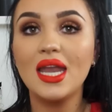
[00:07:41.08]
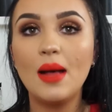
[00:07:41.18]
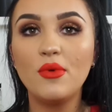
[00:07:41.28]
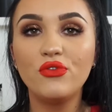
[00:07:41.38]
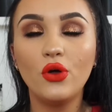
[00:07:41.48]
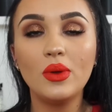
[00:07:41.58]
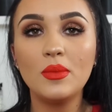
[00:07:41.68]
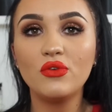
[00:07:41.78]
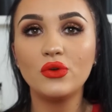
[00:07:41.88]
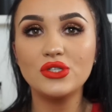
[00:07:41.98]
Now, before we
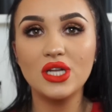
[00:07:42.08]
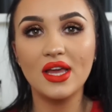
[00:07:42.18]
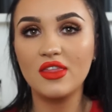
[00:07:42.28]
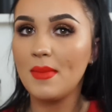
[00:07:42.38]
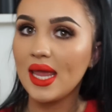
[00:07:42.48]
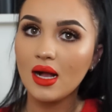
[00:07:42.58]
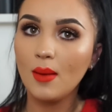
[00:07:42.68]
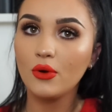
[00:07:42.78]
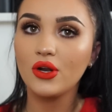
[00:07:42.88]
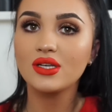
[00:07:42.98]
move on to like the
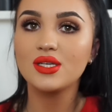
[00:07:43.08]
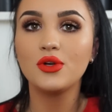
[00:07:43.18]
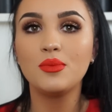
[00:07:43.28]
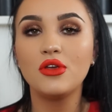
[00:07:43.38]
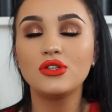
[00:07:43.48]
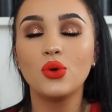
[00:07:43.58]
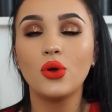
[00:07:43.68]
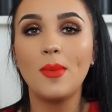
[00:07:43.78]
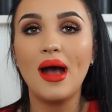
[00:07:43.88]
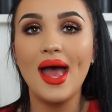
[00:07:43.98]
makeup products, I want to
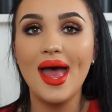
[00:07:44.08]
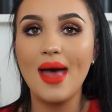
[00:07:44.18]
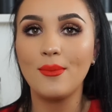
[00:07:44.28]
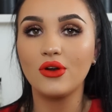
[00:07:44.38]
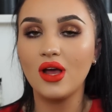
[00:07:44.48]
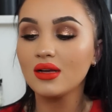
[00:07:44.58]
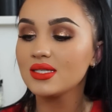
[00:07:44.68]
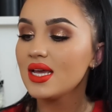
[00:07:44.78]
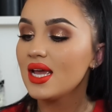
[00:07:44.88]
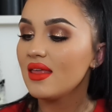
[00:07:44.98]
talk about a hair product.